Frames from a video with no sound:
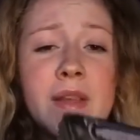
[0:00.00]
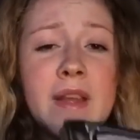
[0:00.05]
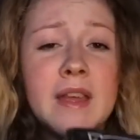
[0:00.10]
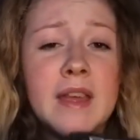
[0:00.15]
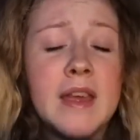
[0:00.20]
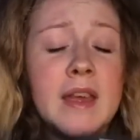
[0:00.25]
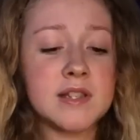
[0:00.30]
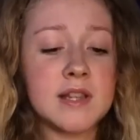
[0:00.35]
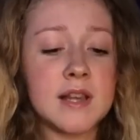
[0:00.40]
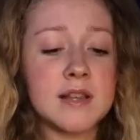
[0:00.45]

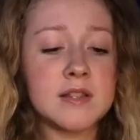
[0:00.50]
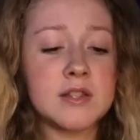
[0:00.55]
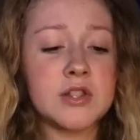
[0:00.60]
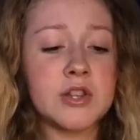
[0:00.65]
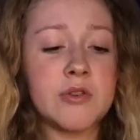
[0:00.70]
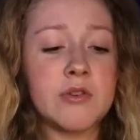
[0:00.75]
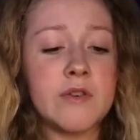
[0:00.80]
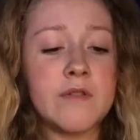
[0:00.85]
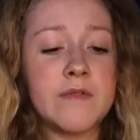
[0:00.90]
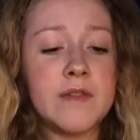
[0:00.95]
It has
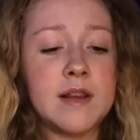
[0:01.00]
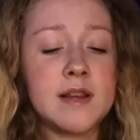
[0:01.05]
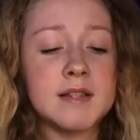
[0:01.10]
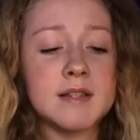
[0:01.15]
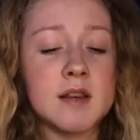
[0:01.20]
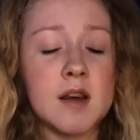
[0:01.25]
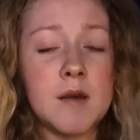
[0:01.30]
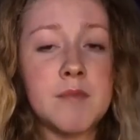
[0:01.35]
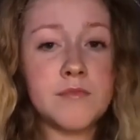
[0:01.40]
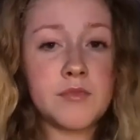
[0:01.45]
two of
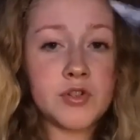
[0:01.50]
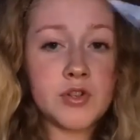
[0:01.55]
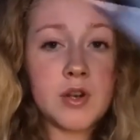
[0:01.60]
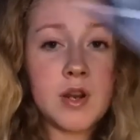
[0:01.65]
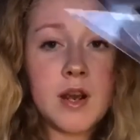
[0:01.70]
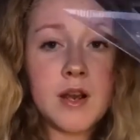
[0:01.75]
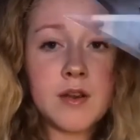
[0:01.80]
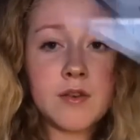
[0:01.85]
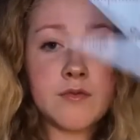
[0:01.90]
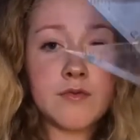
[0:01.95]
these
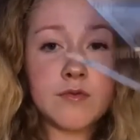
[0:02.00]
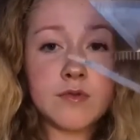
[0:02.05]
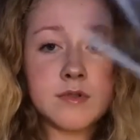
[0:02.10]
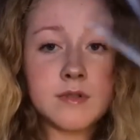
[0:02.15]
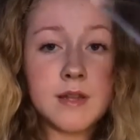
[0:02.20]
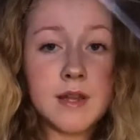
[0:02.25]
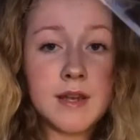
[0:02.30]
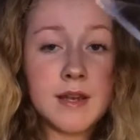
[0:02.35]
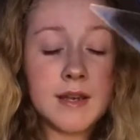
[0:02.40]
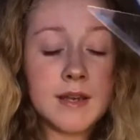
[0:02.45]
triangle
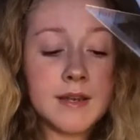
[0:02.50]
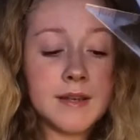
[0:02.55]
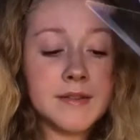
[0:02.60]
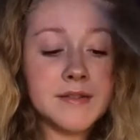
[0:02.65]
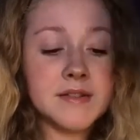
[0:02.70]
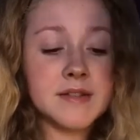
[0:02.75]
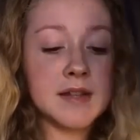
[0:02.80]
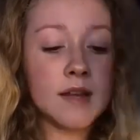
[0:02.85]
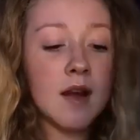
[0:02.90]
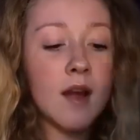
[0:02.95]

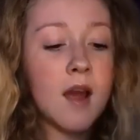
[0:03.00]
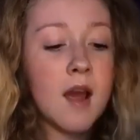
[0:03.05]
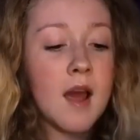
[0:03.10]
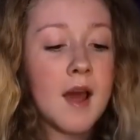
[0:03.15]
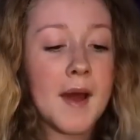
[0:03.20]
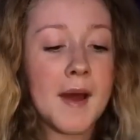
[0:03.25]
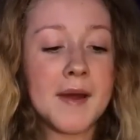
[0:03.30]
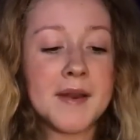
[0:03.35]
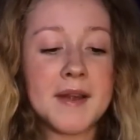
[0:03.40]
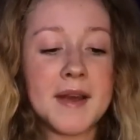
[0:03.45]
thingies,
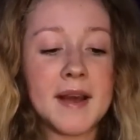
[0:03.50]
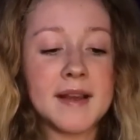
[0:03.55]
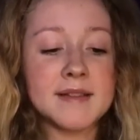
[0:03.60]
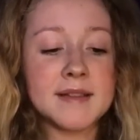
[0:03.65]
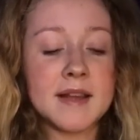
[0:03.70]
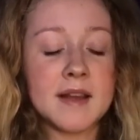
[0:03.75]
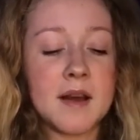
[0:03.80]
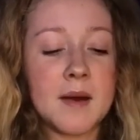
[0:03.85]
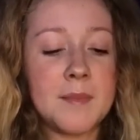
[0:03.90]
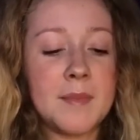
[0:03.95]
and it has
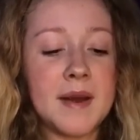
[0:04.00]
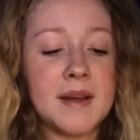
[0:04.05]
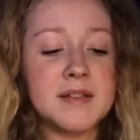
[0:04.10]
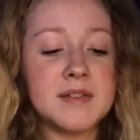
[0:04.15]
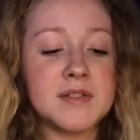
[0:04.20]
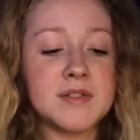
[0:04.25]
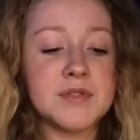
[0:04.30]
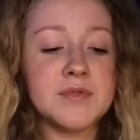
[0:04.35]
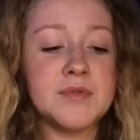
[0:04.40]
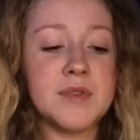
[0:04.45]
like a
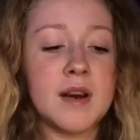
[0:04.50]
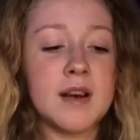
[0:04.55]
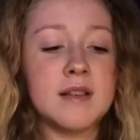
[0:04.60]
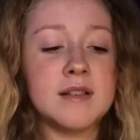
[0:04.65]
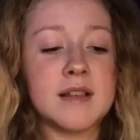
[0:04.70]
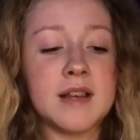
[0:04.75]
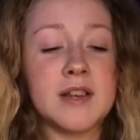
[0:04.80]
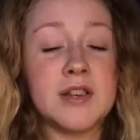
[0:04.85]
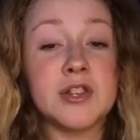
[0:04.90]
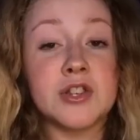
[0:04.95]
pencil
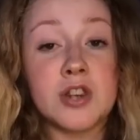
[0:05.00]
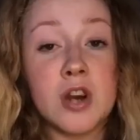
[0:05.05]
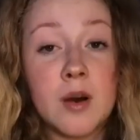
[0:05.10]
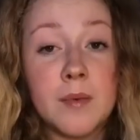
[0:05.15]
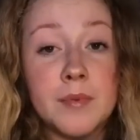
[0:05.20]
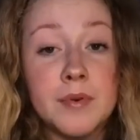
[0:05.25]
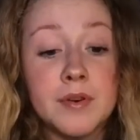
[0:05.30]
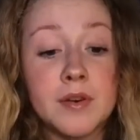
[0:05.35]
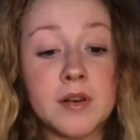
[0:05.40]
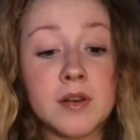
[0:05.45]
and a
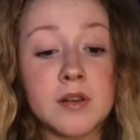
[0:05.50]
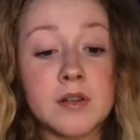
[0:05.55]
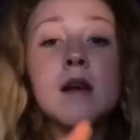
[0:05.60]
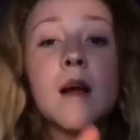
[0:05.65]
sharpener.